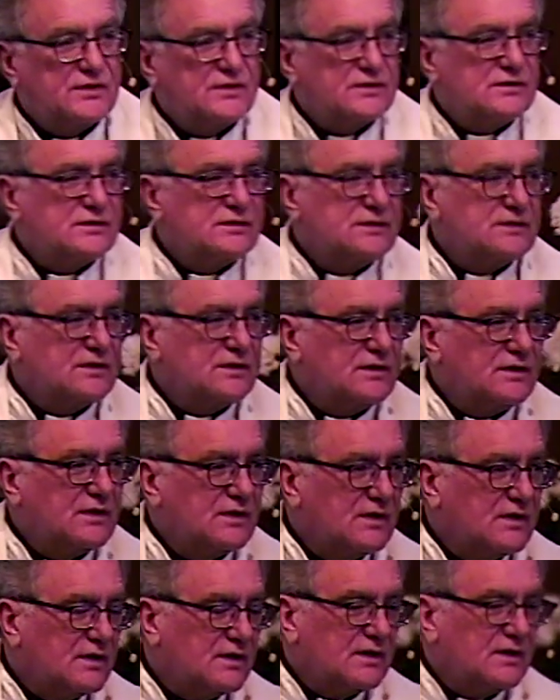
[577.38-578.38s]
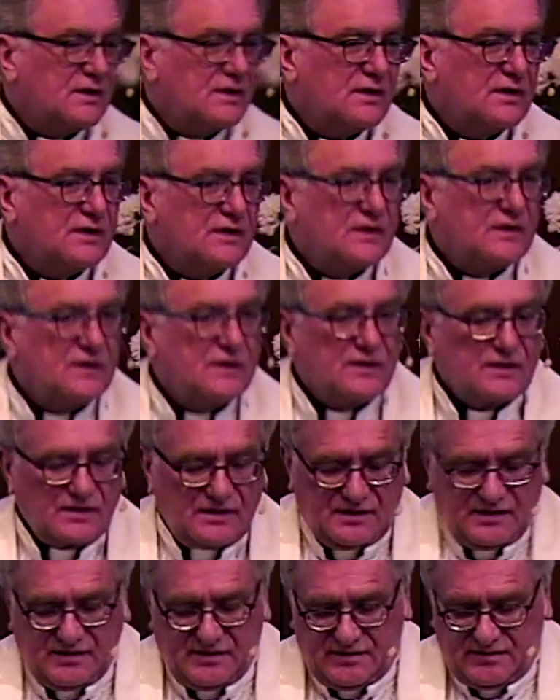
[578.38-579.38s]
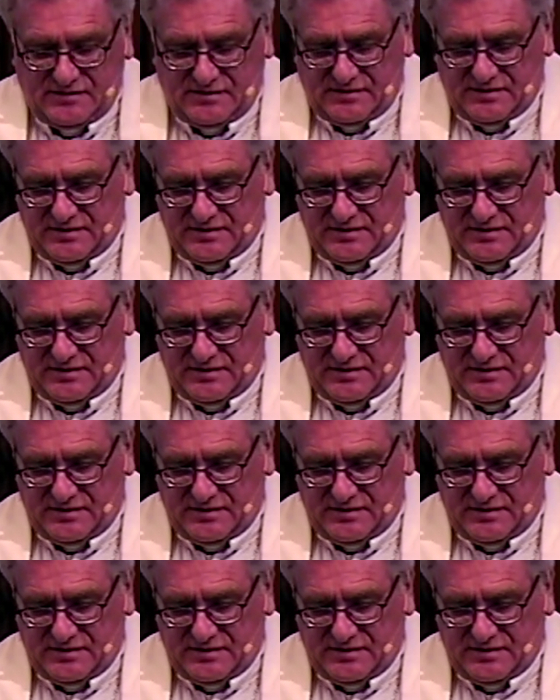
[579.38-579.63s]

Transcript: [no speech]